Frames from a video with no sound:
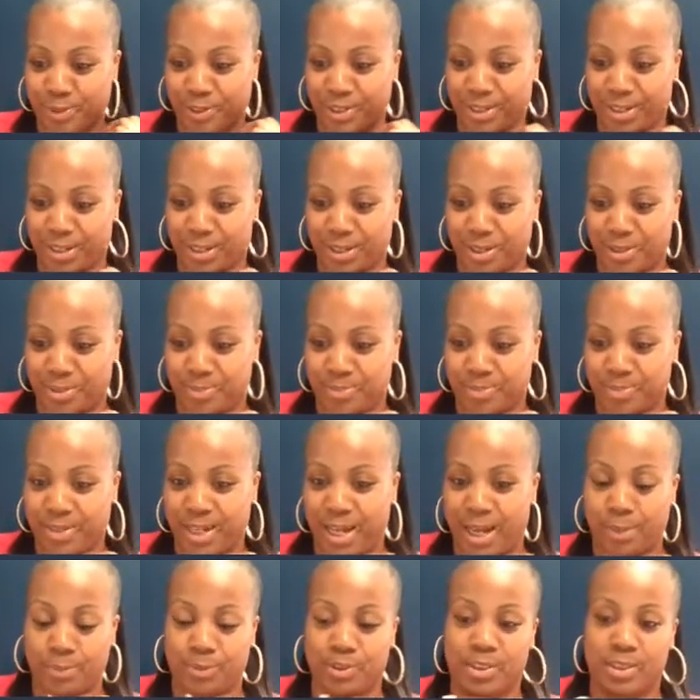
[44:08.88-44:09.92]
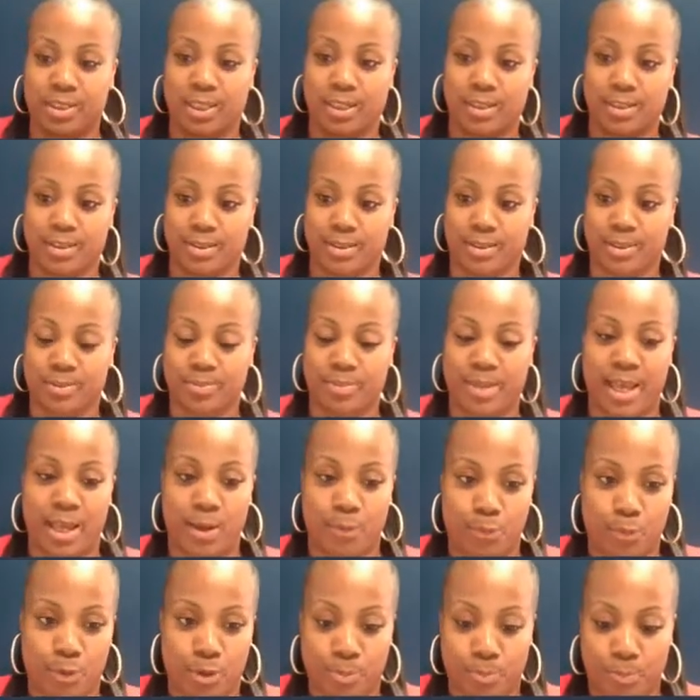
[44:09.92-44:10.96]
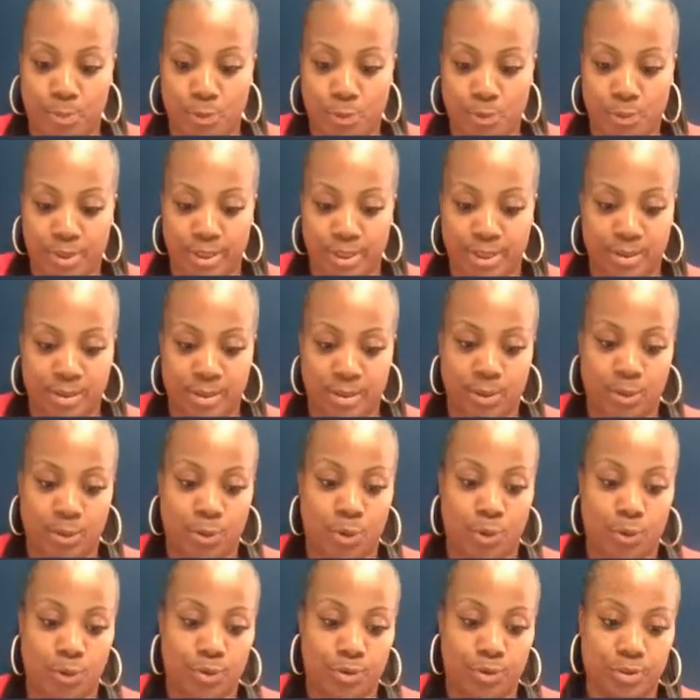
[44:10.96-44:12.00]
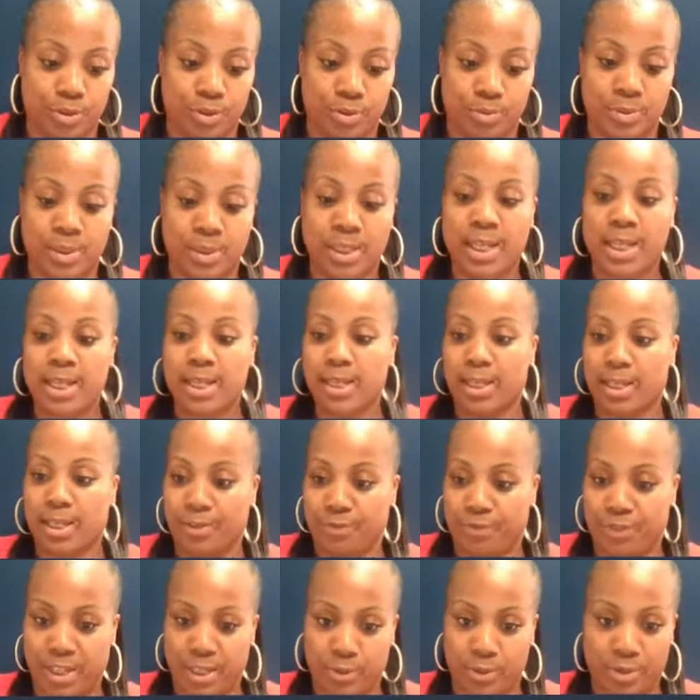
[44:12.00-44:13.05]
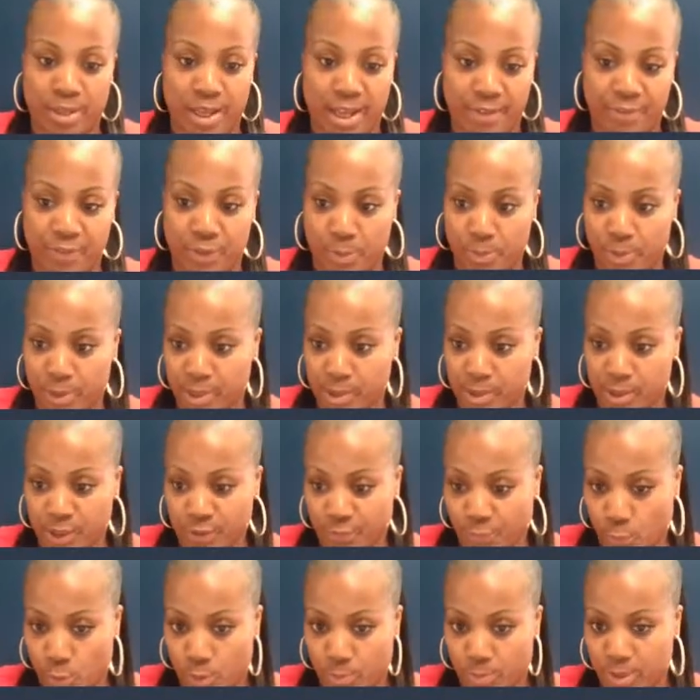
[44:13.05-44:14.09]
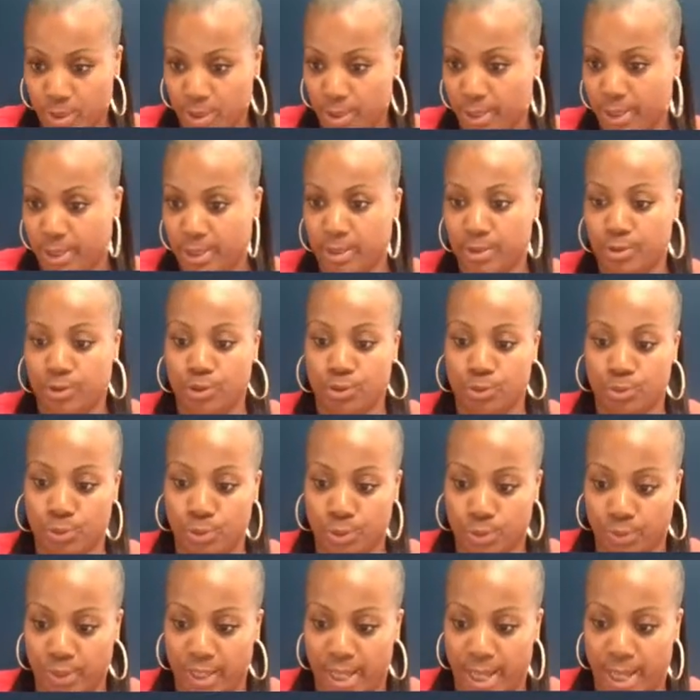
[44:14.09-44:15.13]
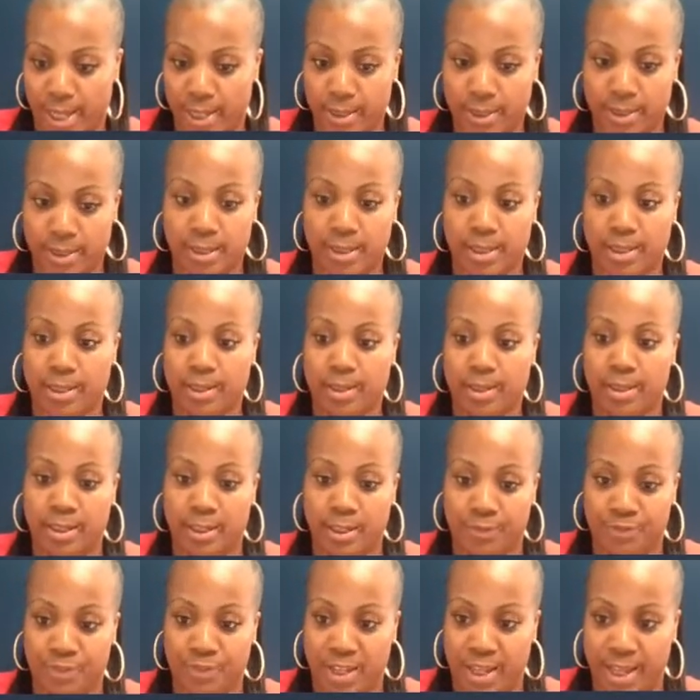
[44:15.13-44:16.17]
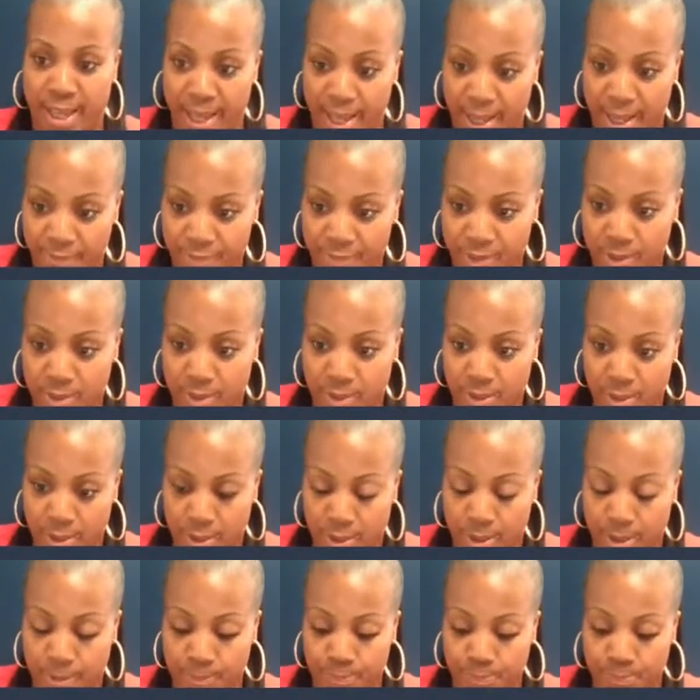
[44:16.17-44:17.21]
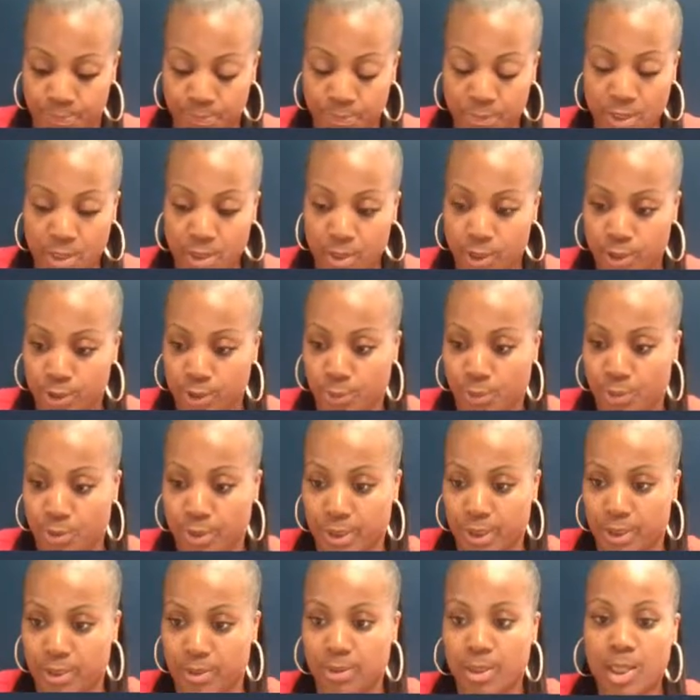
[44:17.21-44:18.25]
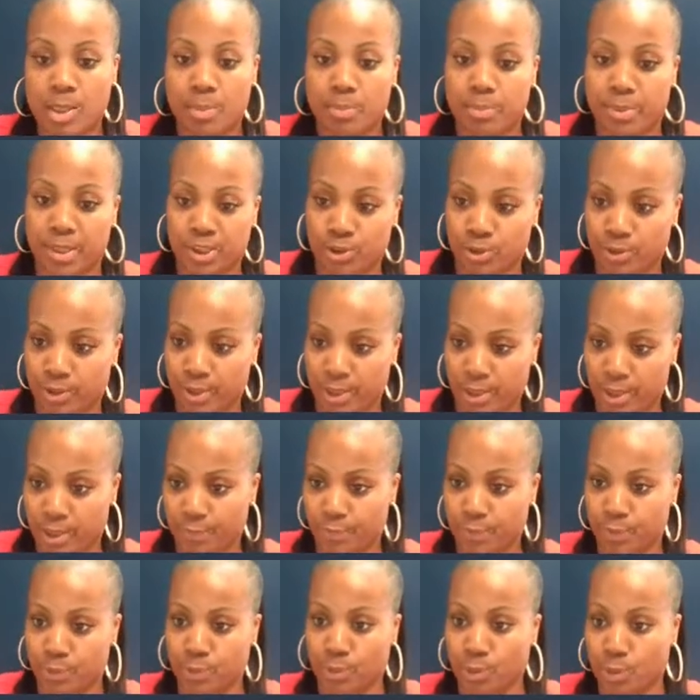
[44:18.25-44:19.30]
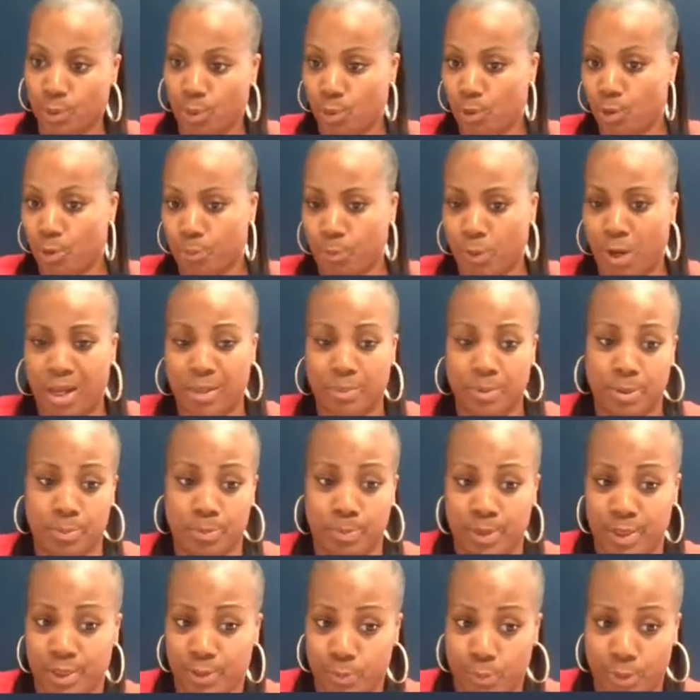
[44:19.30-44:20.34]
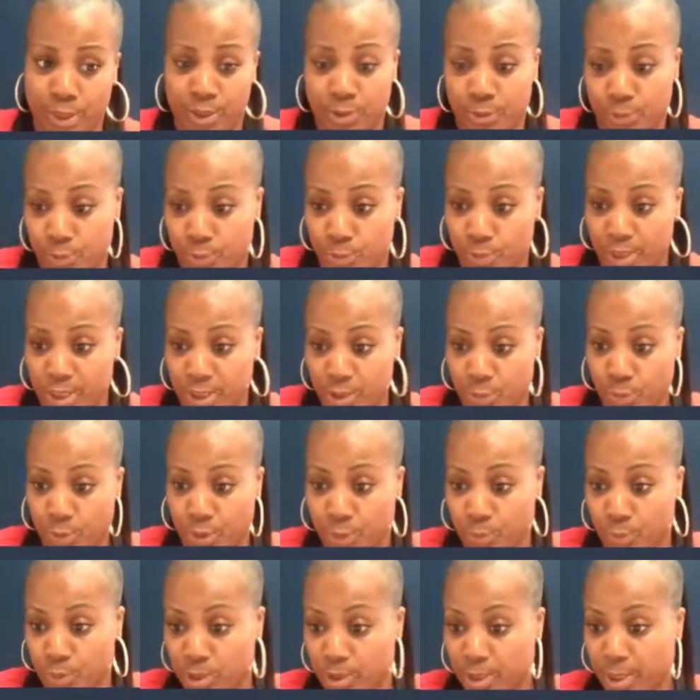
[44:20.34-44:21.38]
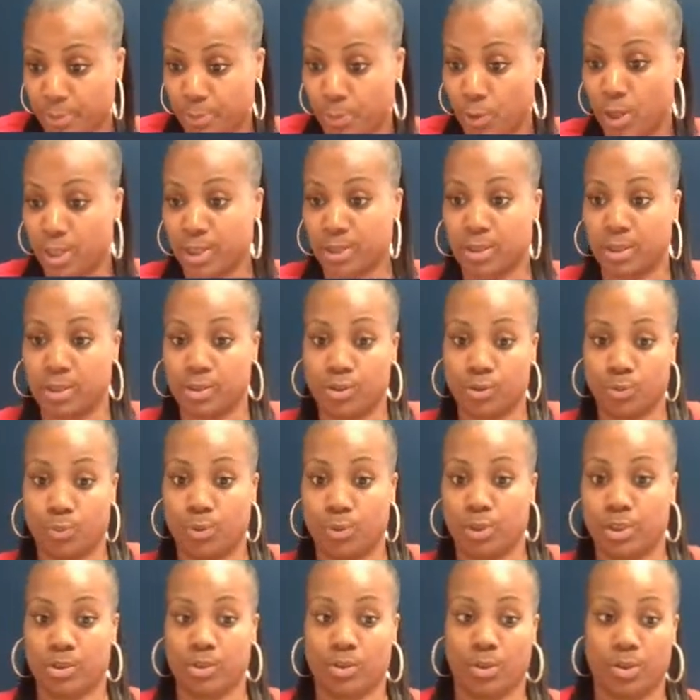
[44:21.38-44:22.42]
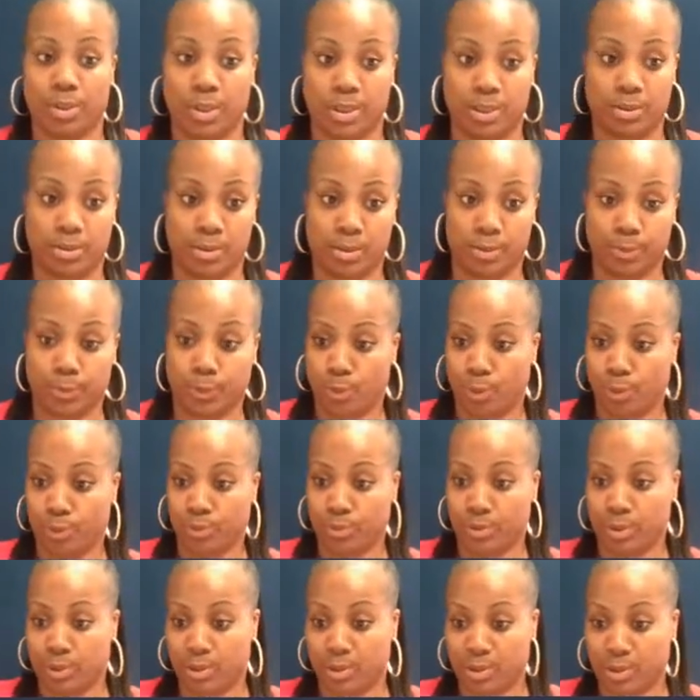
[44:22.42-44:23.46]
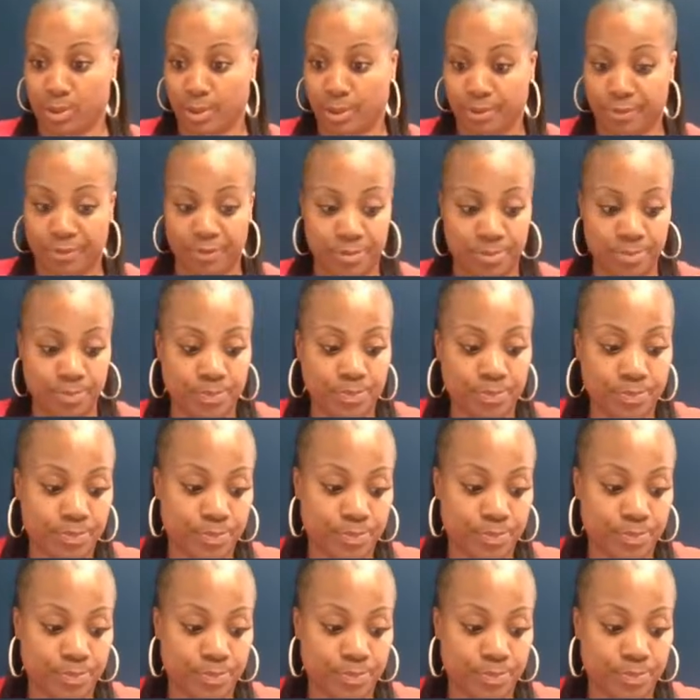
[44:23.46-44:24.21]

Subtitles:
But I was telling them at what point to call you. If they don't have the business formulated, you do that. And if they have the authority, make sure they give you a call probably midway through that 21-day process so we can start getting some quotes and stuff.